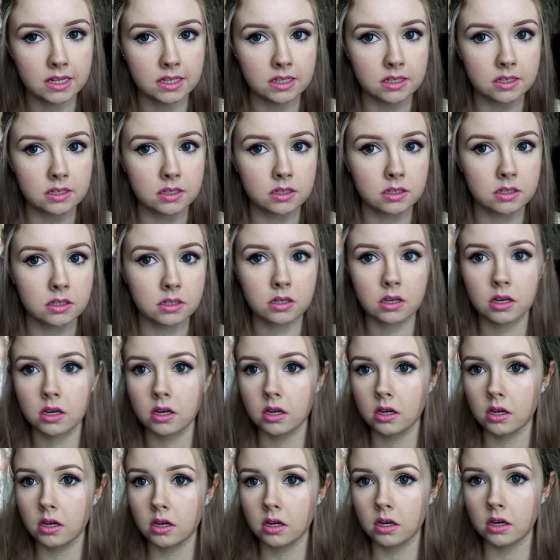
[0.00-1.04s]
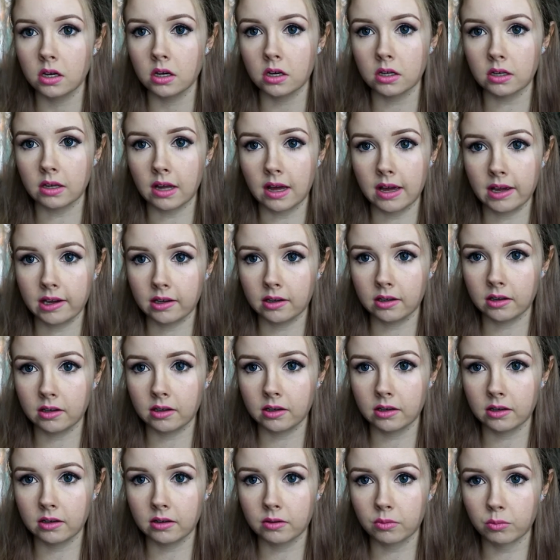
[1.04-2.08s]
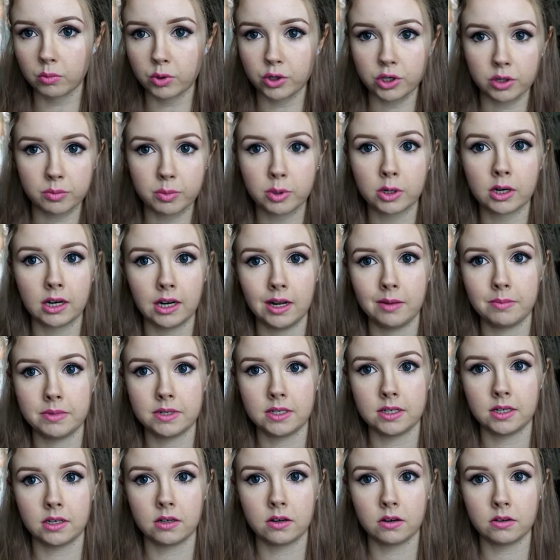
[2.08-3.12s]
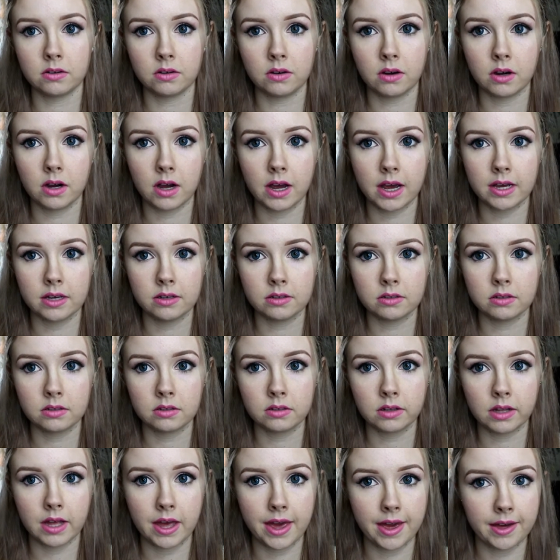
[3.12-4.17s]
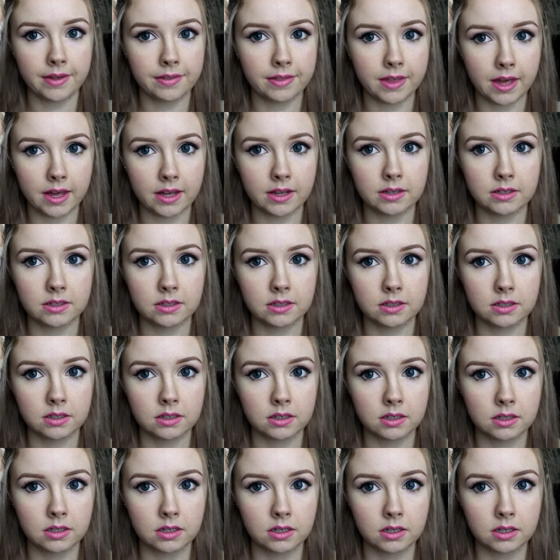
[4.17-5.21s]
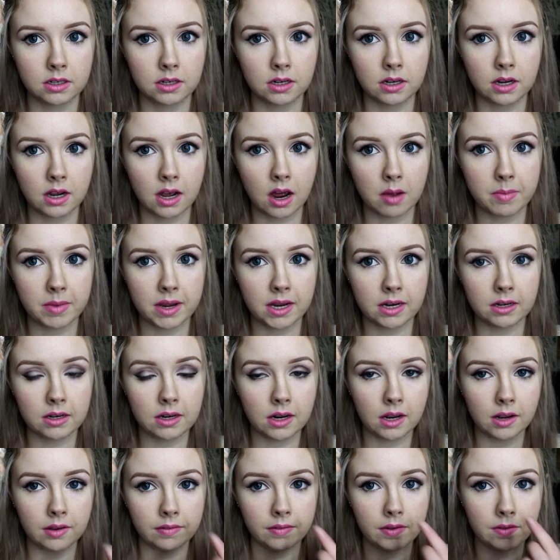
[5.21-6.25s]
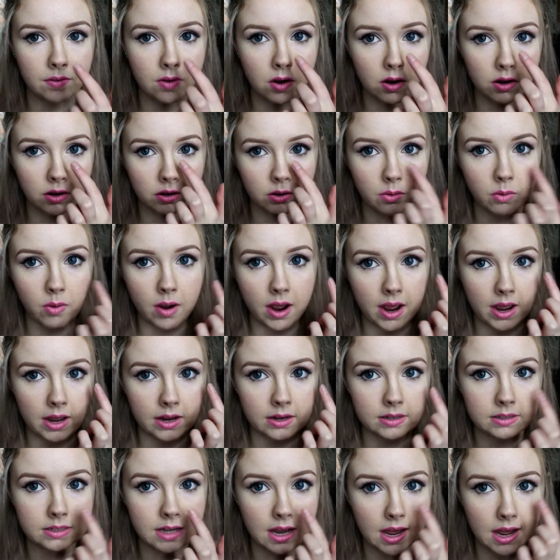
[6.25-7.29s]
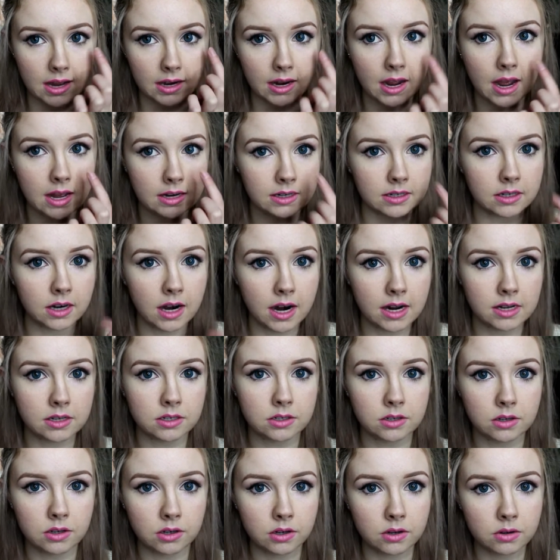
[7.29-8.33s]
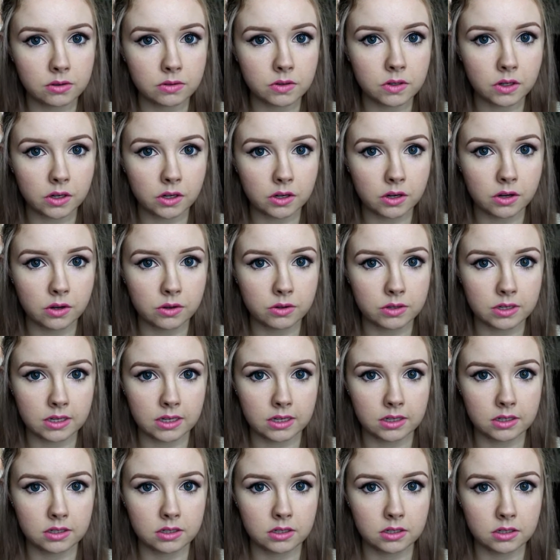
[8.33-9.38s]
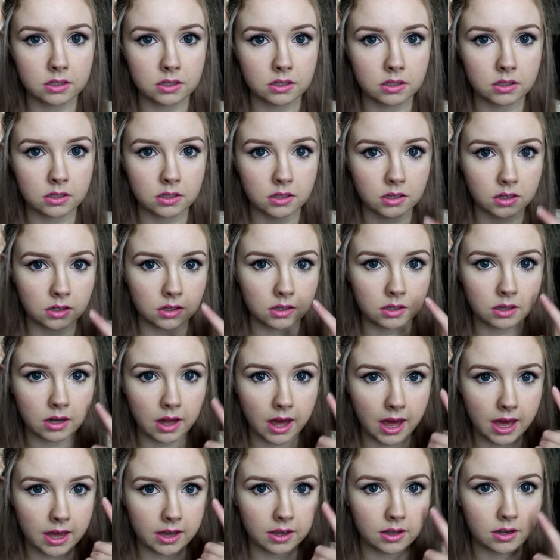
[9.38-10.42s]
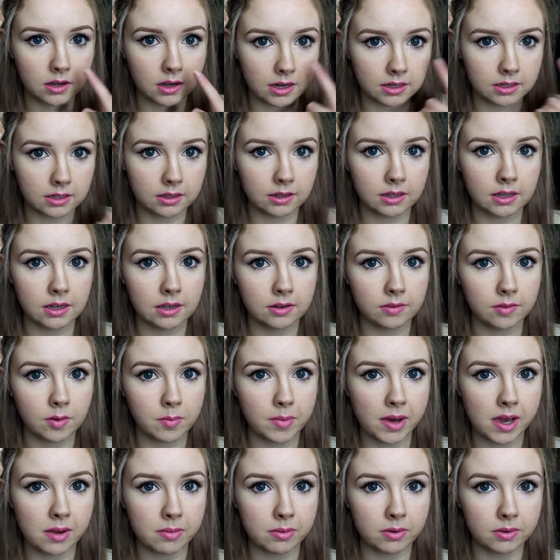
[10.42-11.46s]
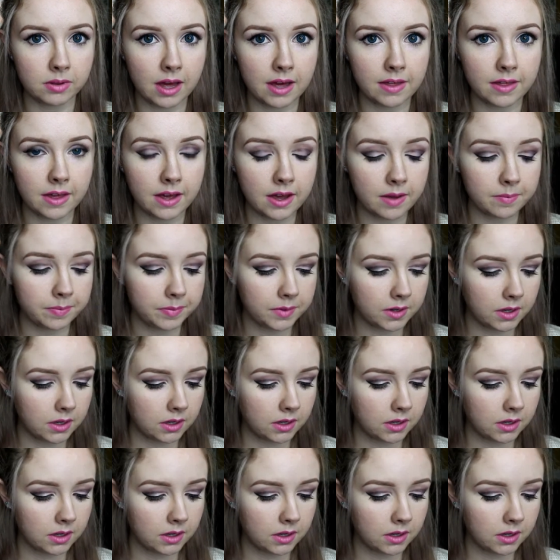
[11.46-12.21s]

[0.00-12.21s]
It's like, would you put a lipstick on your eyes like that? I mean, if you've got quite dark under eye circles, you can use it like under there for people like that.